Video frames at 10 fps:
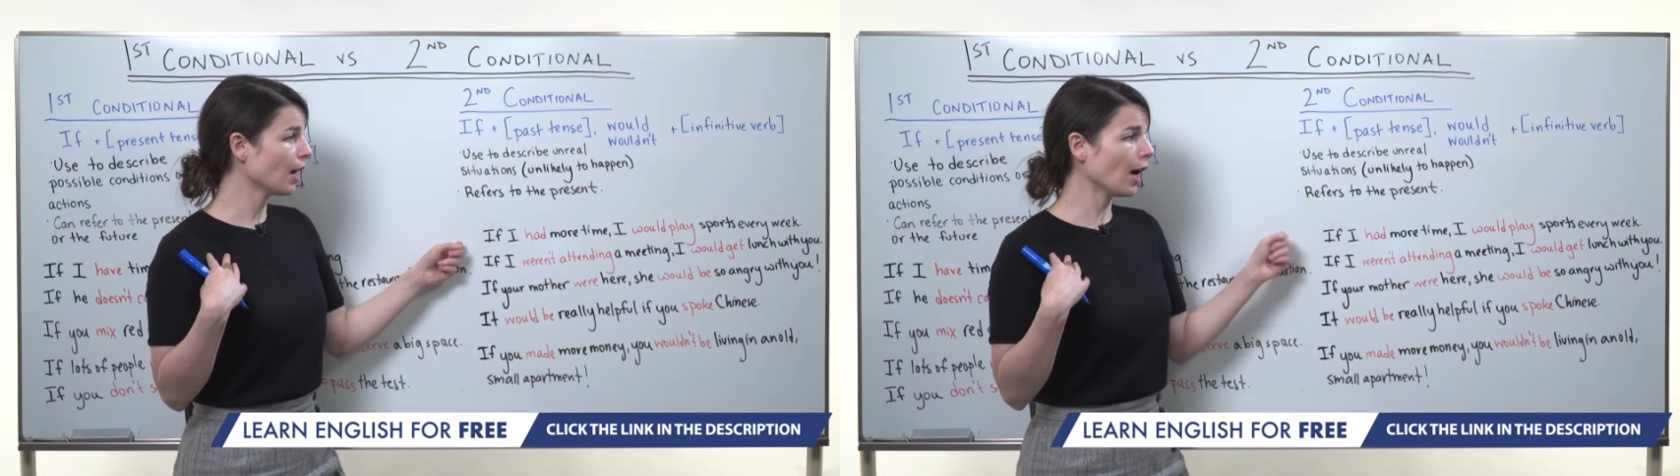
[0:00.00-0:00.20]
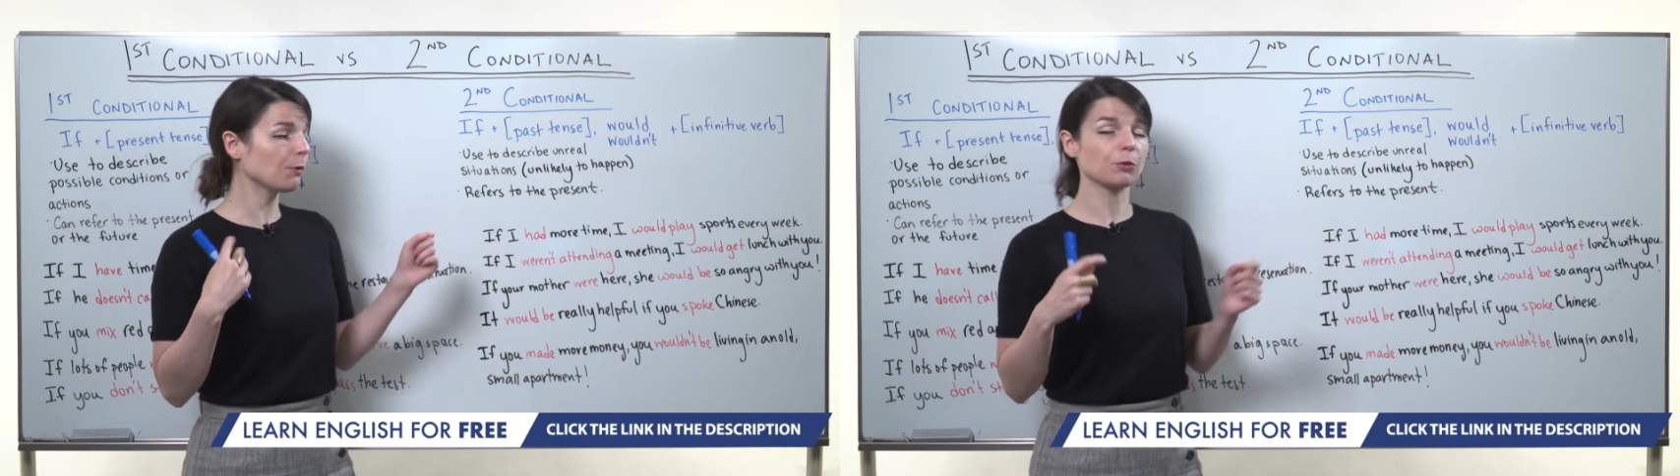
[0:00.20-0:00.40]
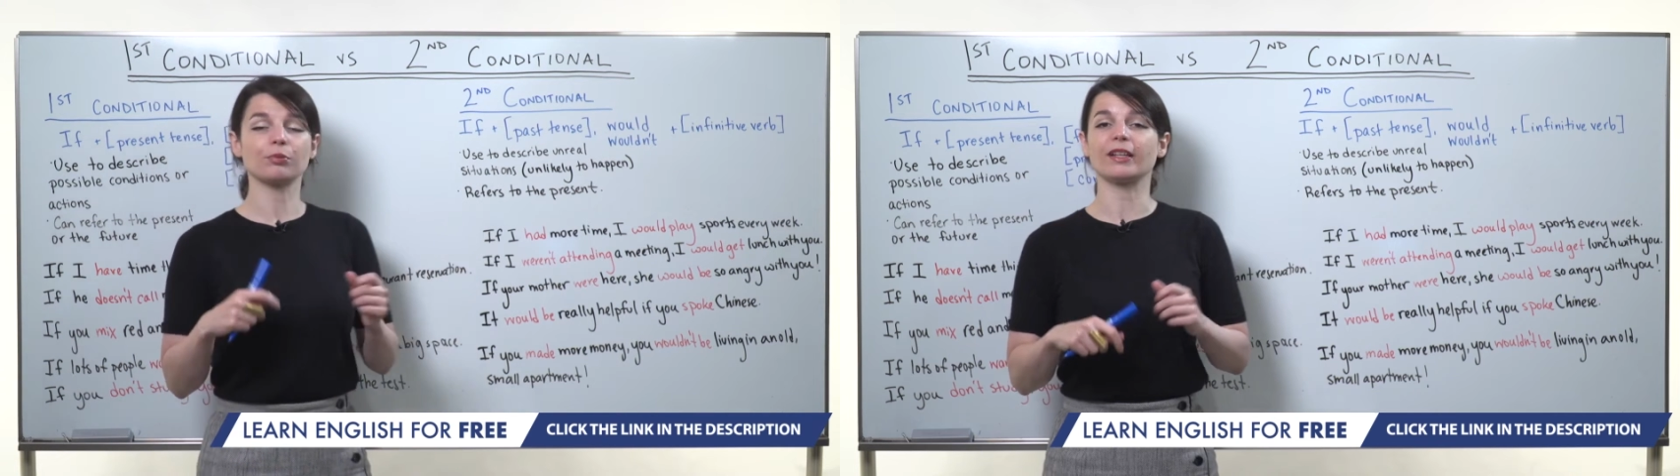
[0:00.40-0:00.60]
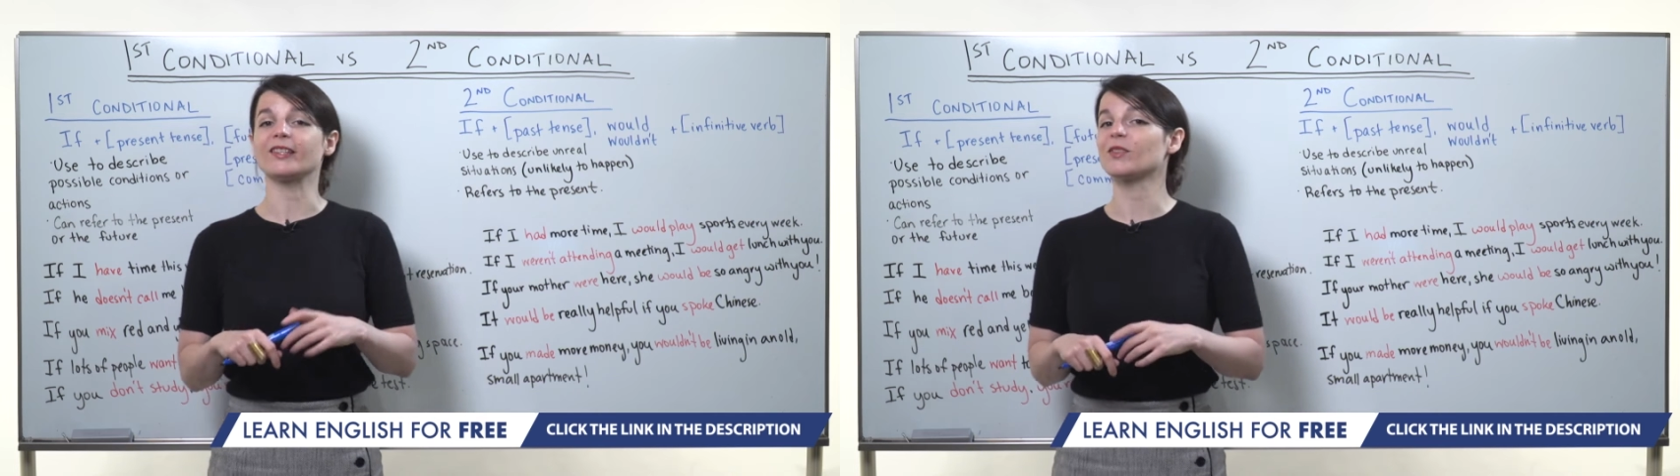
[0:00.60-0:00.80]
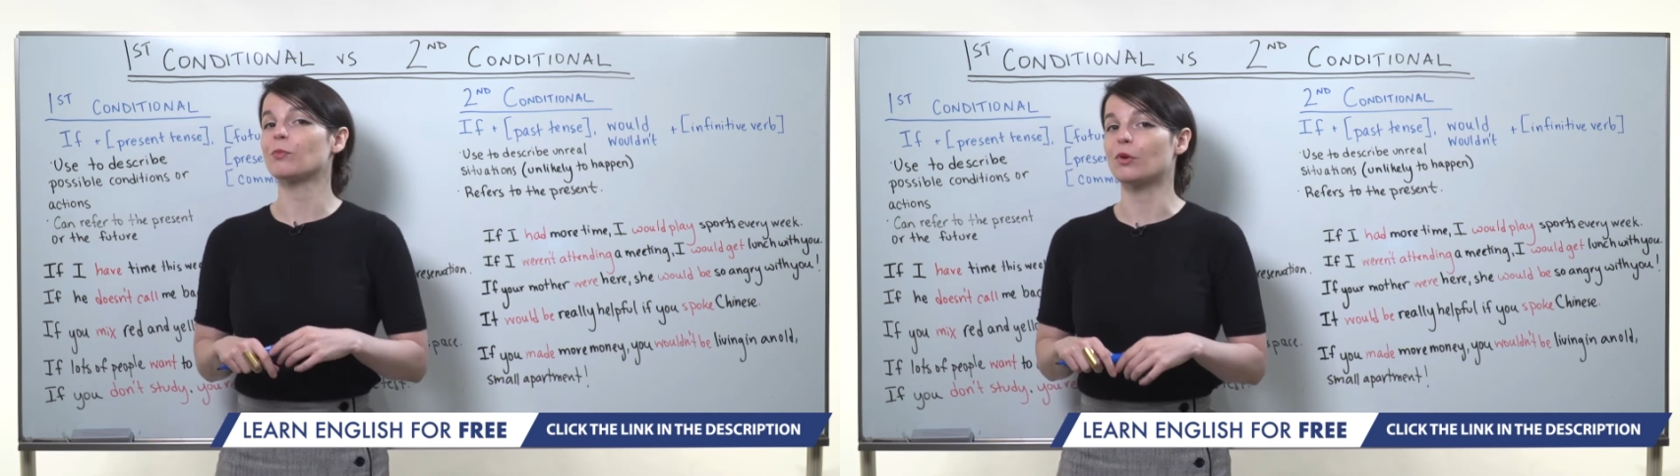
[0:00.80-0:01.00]
I would play
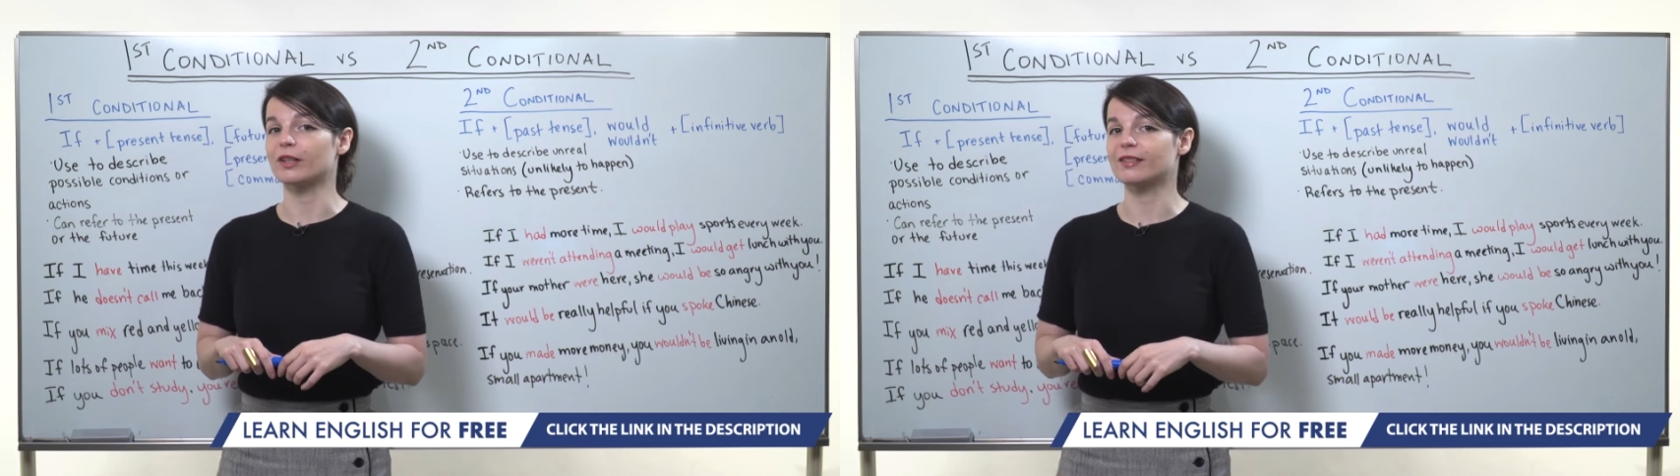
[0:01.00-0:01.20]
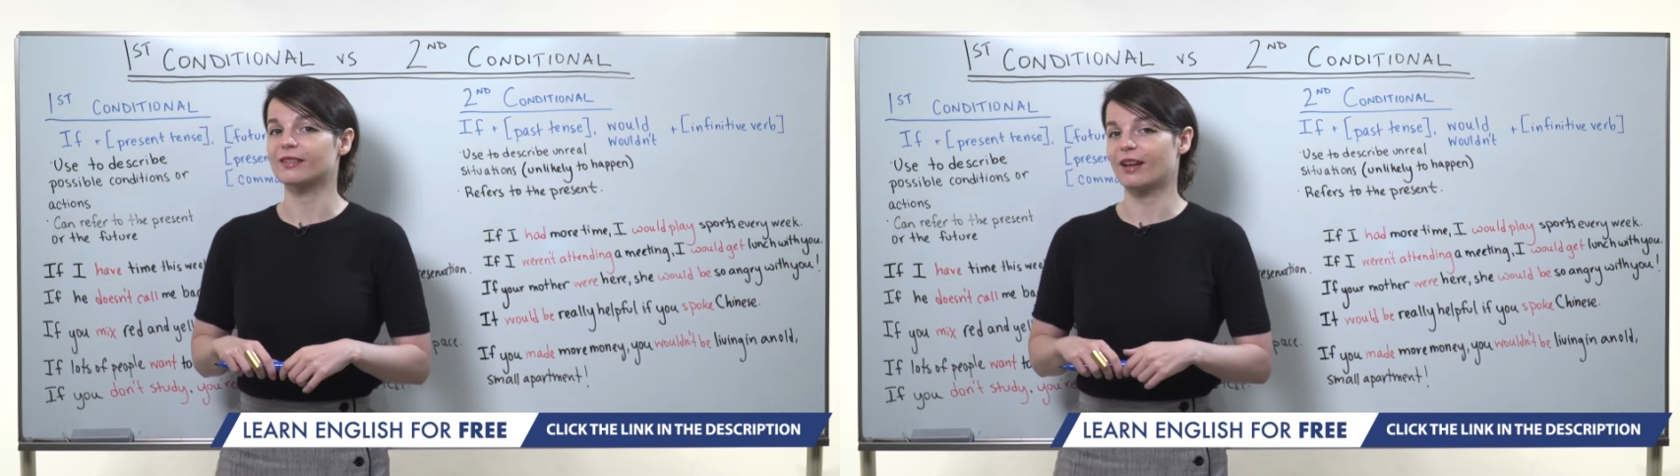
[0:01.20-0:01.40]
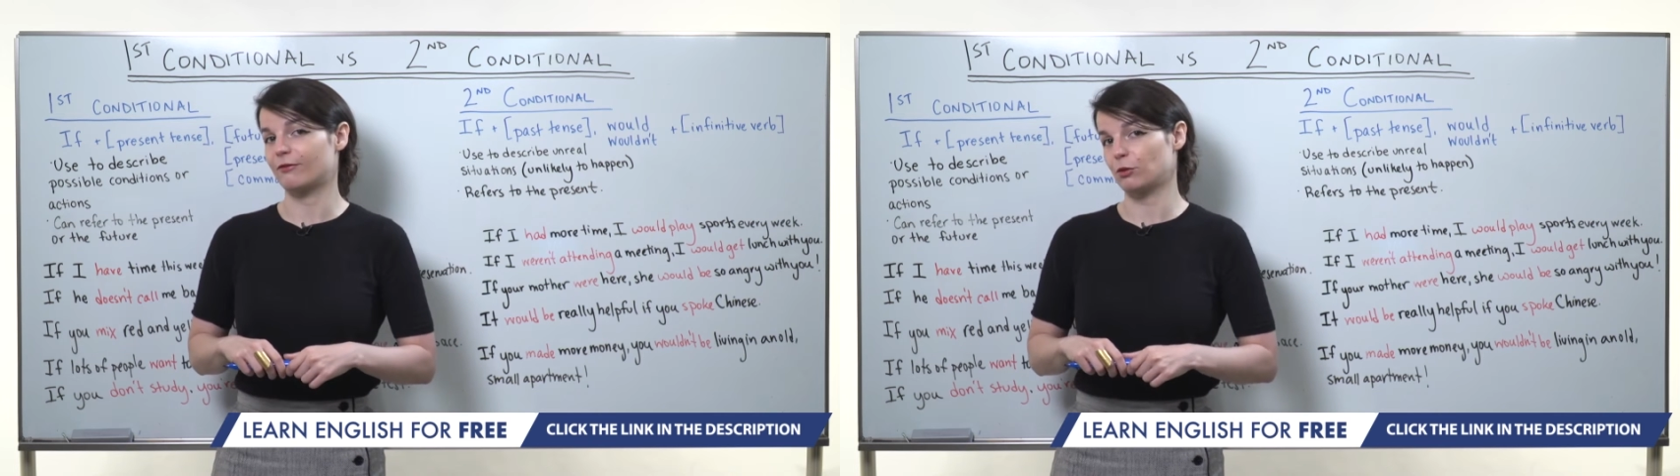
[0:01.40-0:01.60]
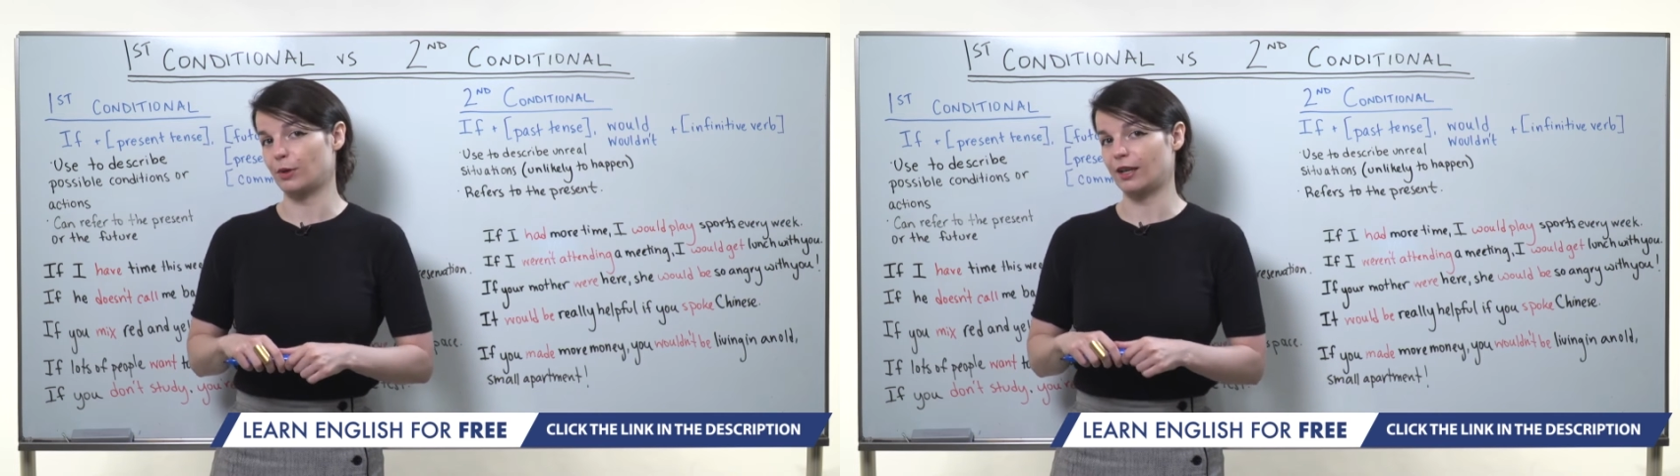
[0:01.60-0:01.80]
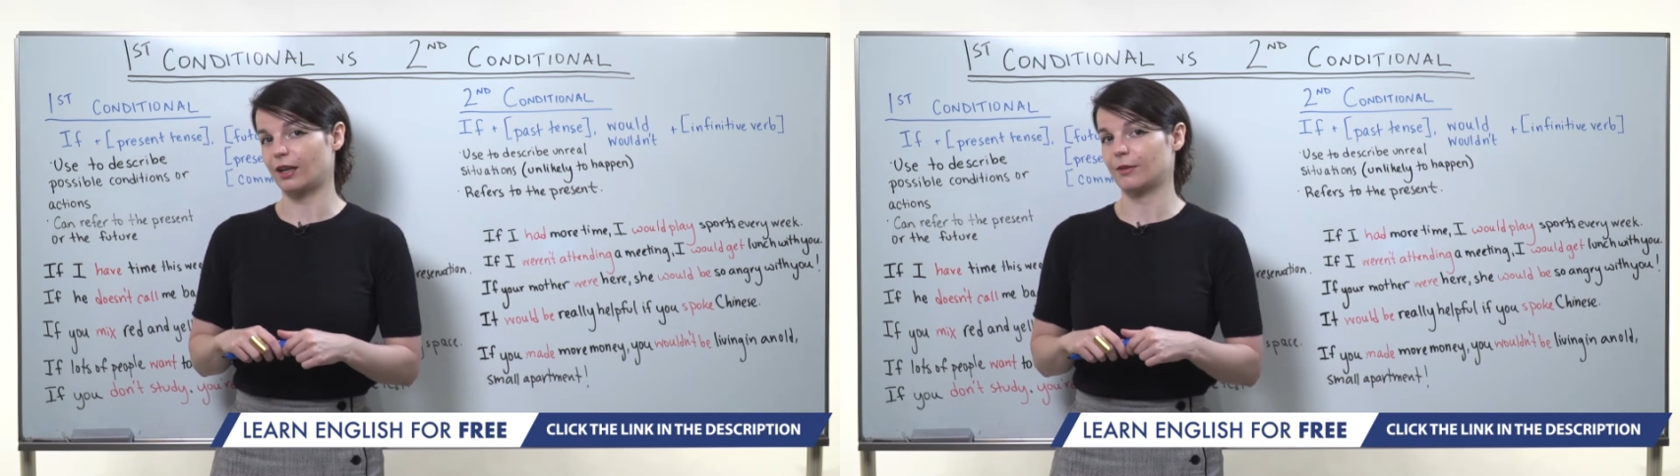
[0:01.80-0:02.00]
sports every
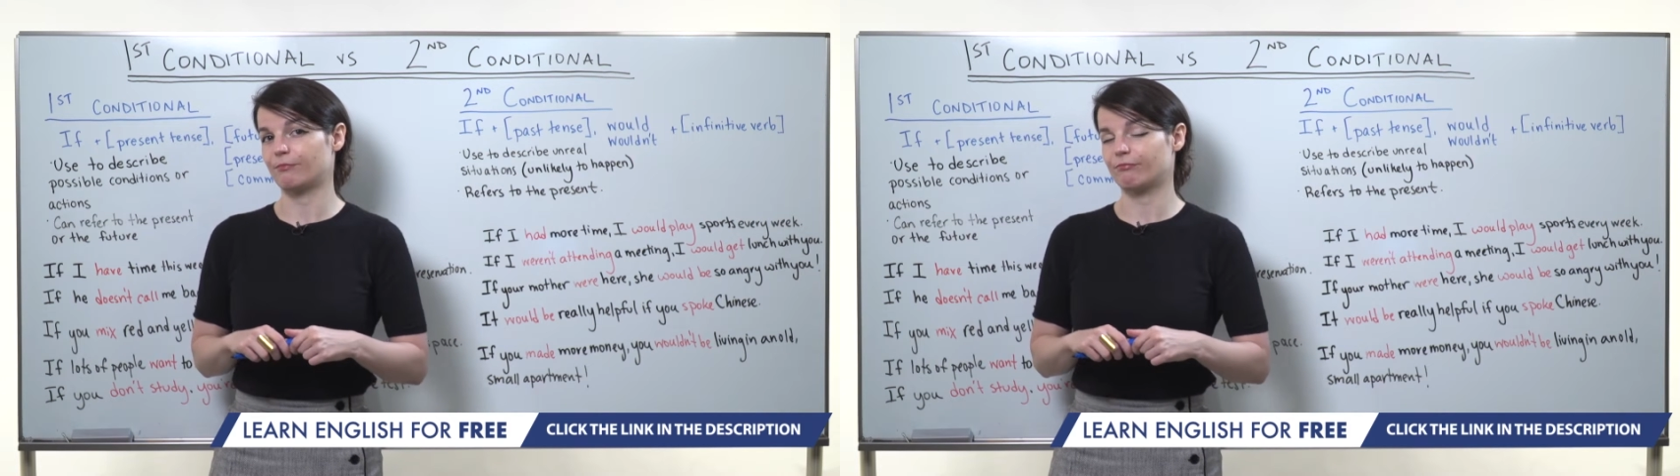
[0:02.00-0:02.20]
week.